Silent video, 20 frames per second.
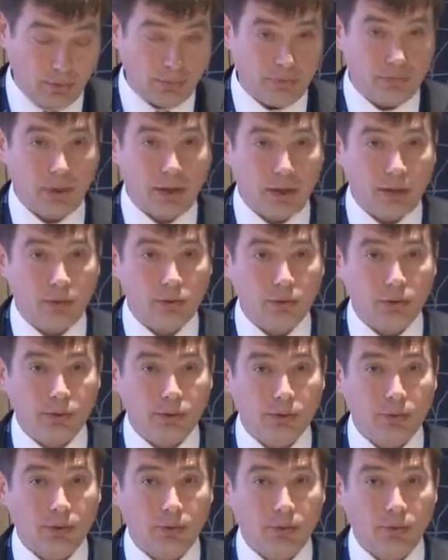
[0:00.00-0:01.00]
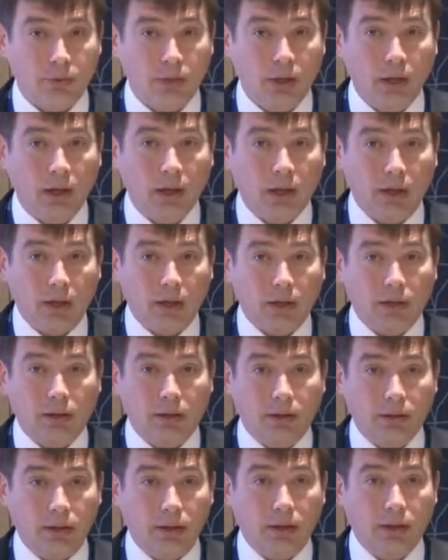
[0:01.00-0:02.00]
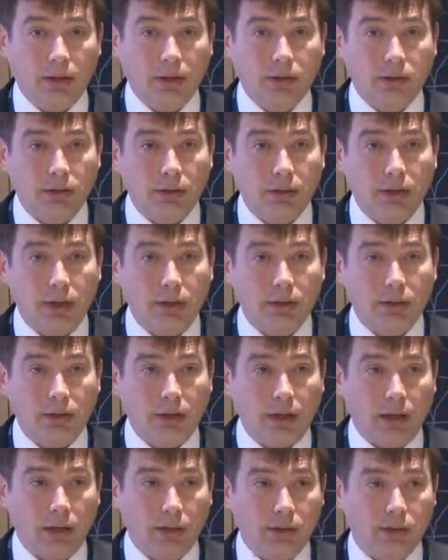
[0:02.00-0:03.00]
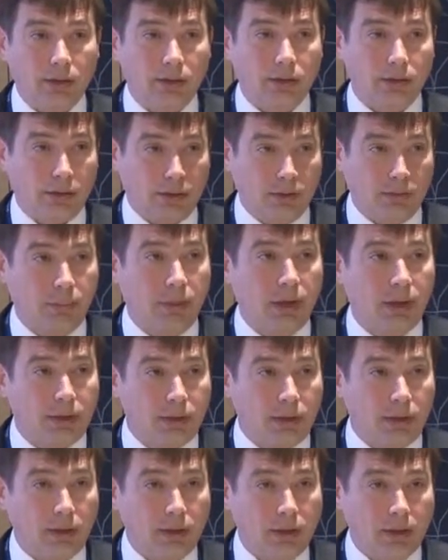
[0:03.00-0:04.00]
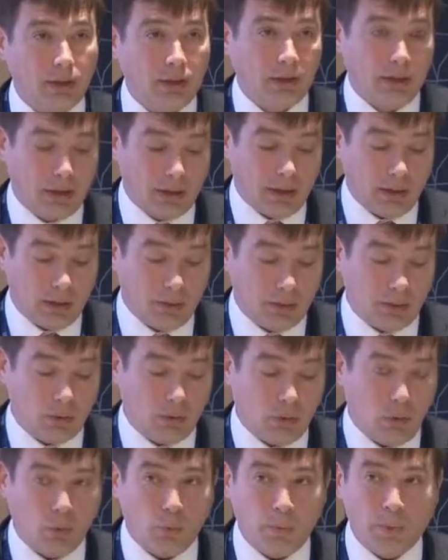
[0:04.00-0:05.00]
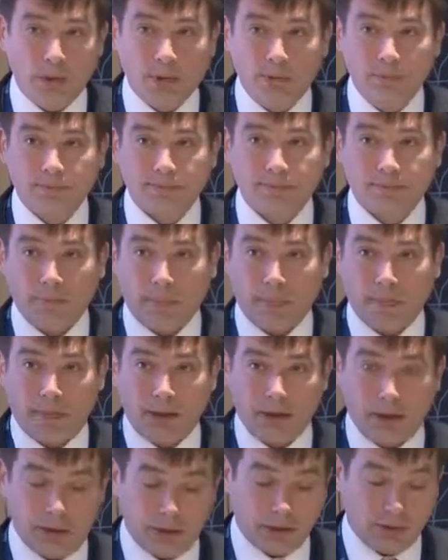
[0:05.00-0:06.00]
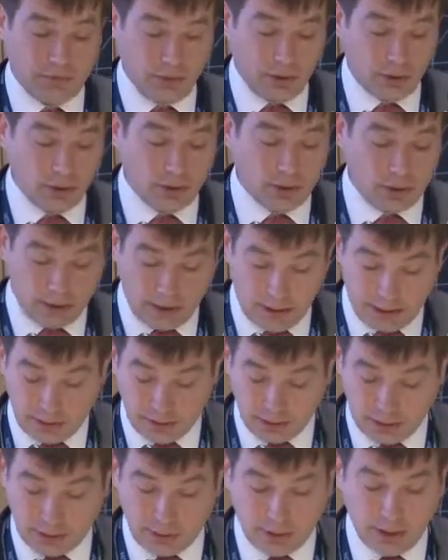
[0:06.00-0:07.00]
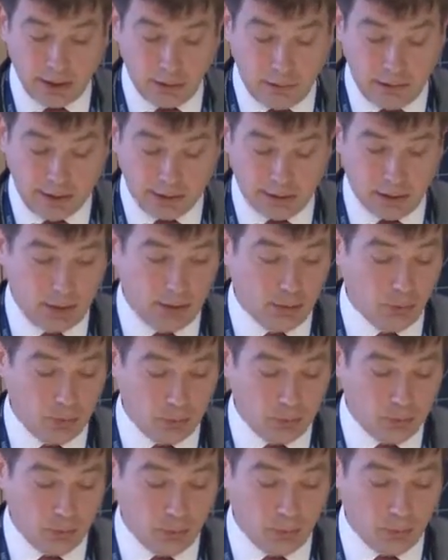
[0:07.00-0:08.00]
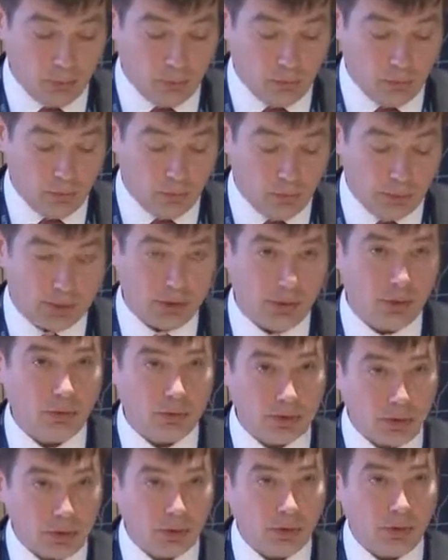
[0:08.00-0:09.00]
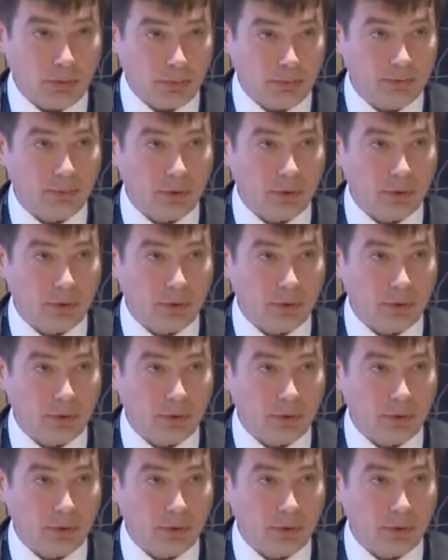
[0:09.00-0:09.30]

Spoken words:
To find osteum, and in isolated cases, it's better to open sphenoid sinus directly with usage of